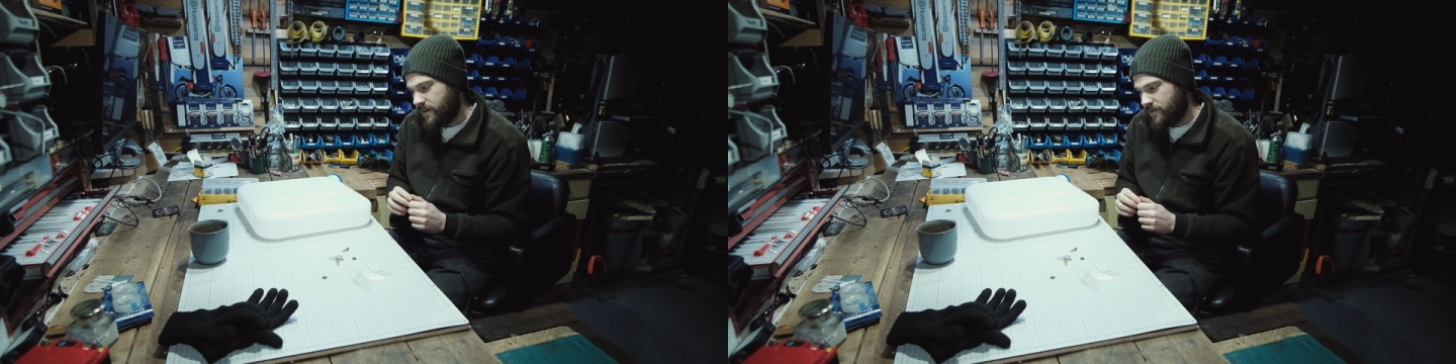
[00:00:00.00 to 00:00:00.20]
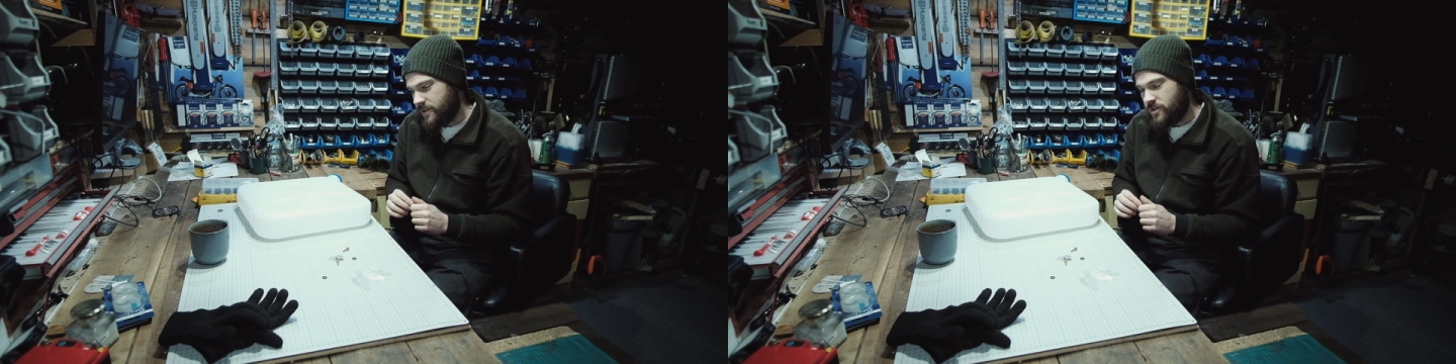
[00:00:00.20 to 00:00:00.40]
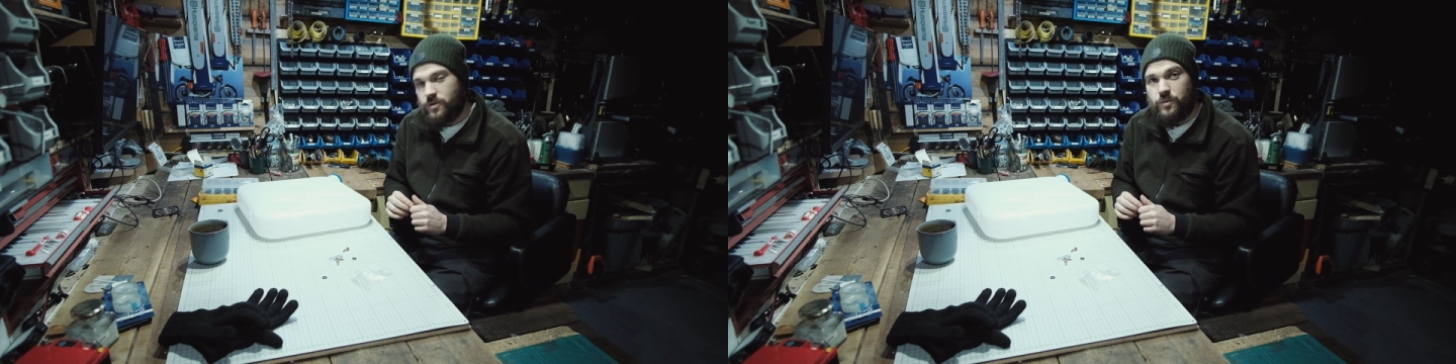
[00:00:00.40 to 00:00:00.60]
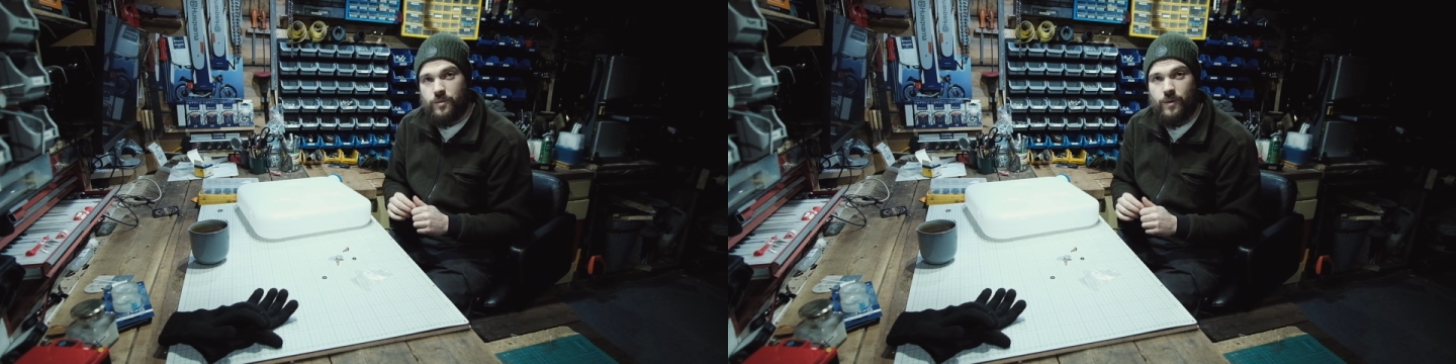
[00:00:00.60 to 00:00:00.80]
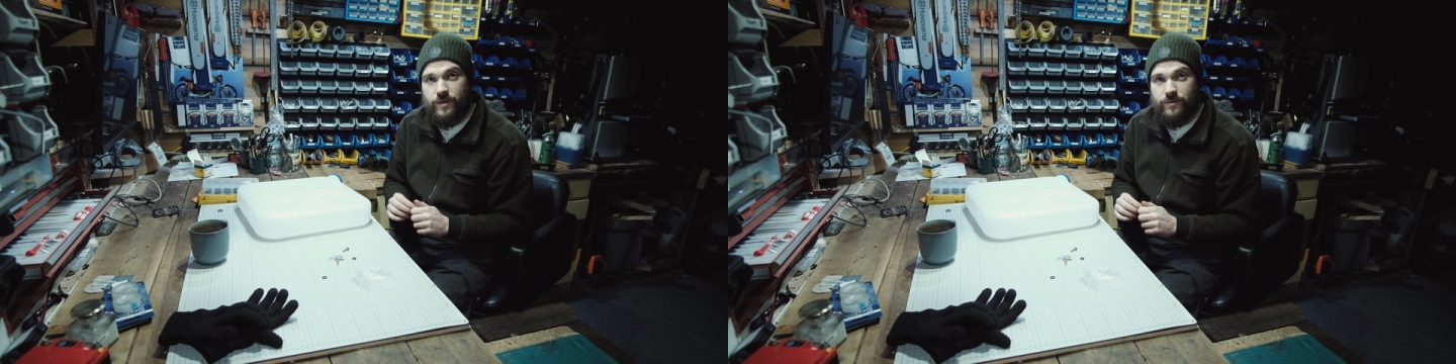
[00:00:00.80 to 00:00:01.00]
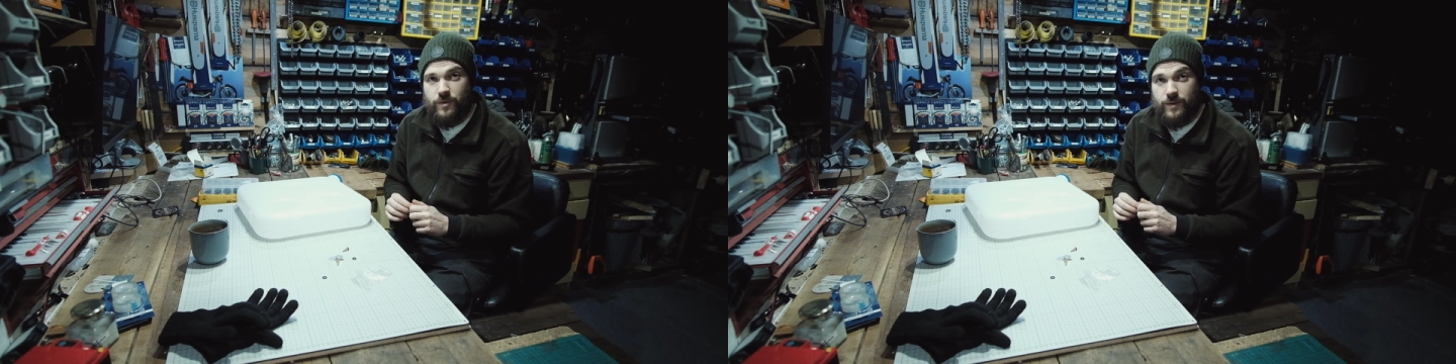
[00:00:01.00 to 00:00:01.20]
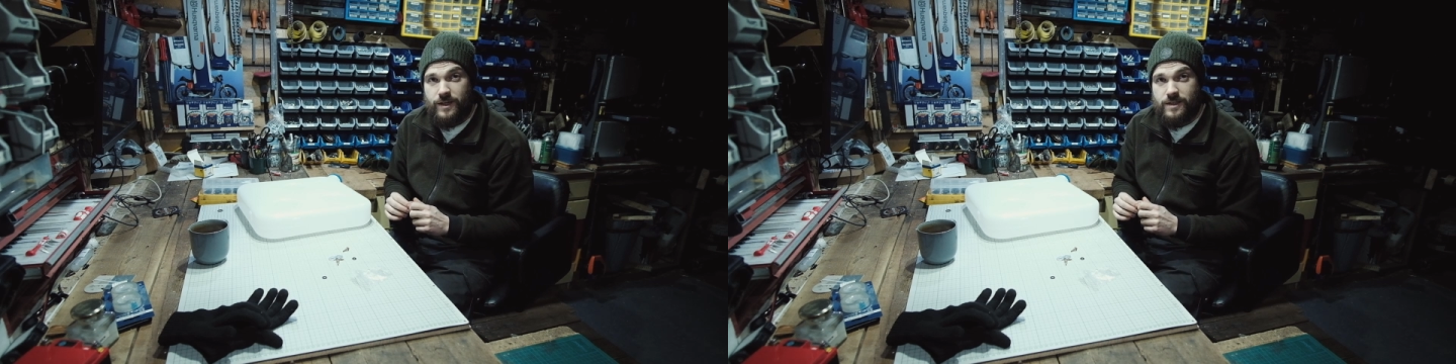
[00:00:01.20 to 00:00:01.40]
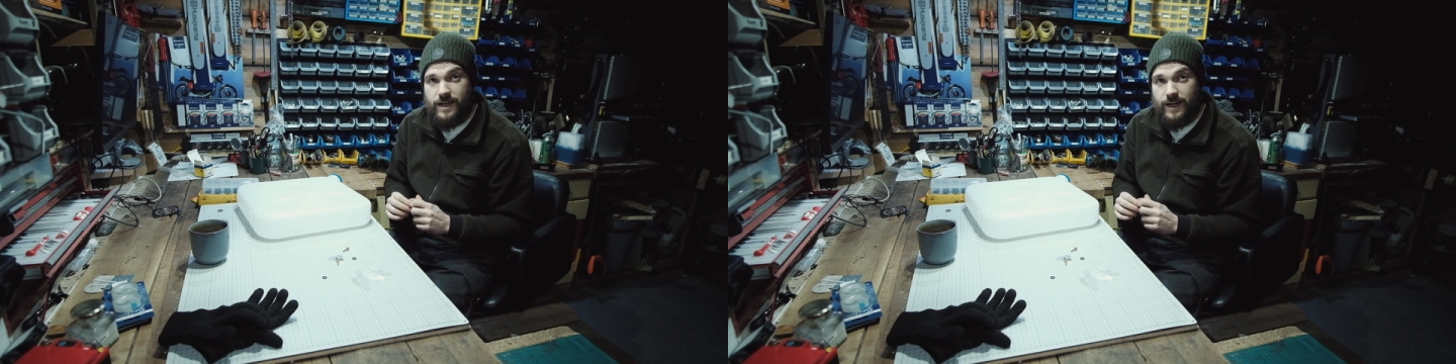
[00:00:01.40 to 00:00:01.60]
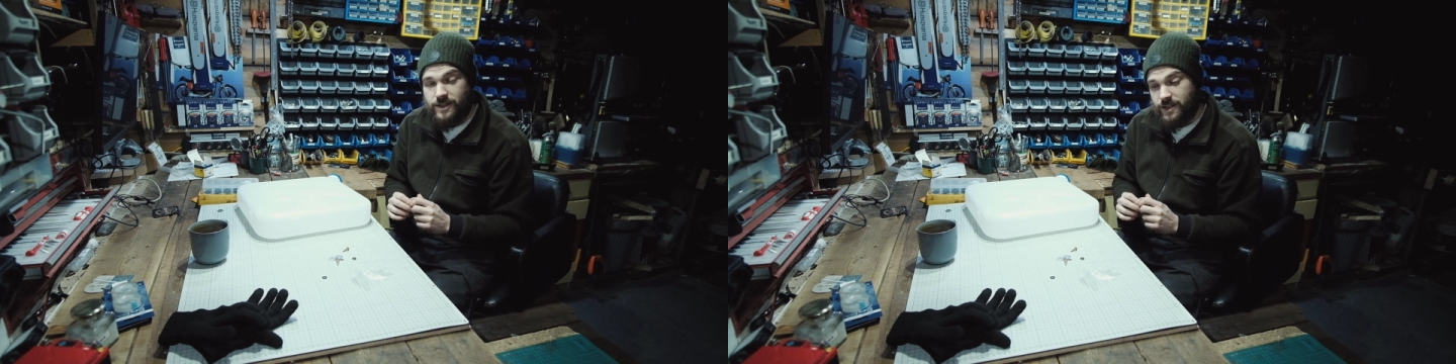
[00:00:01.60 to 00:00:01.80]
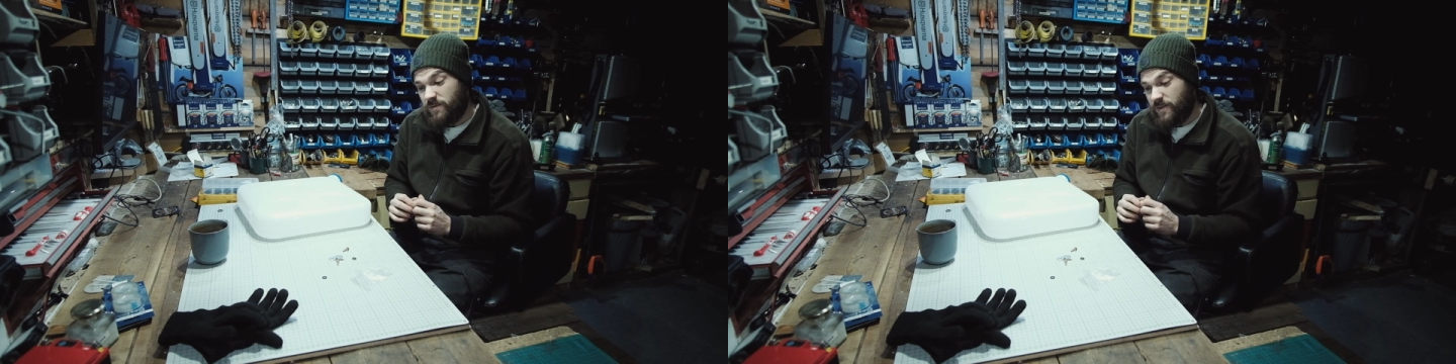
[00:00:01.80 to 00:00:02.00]
I've installed quite a few of these
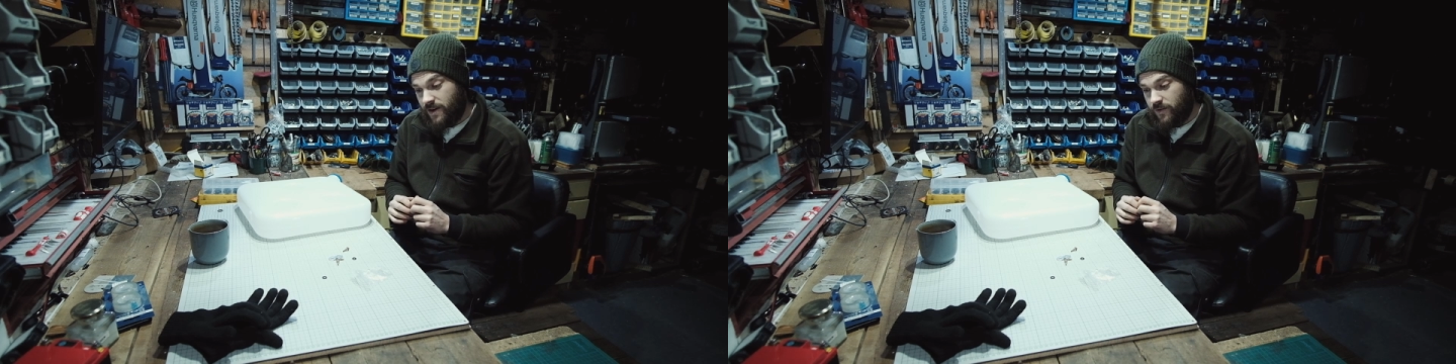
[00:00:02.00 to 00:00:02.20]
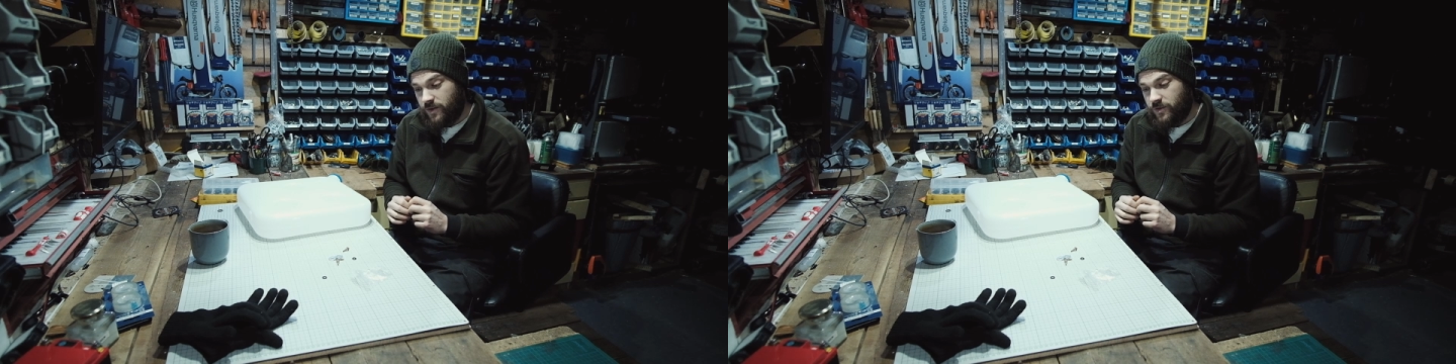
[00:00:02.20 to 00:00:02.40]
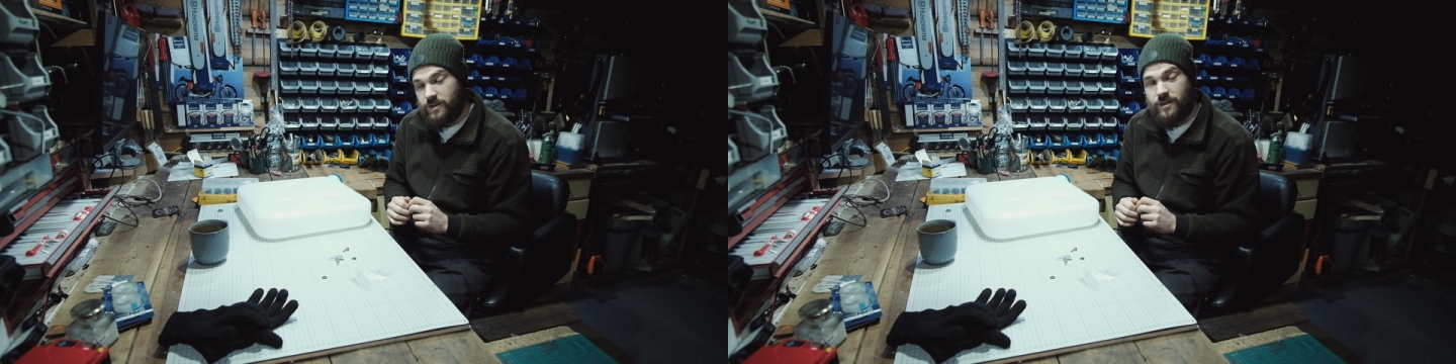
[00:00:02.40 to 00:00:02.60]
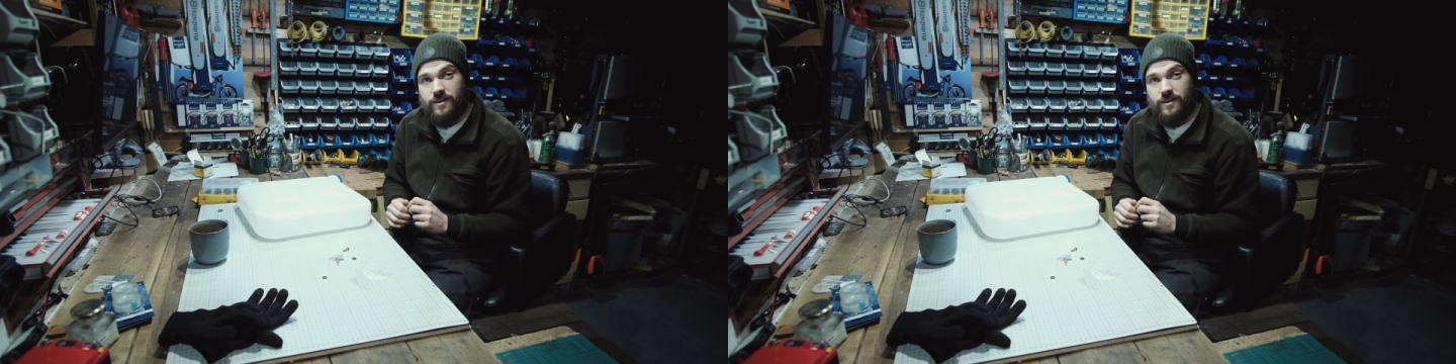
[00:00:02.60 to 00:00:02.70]
tanks in various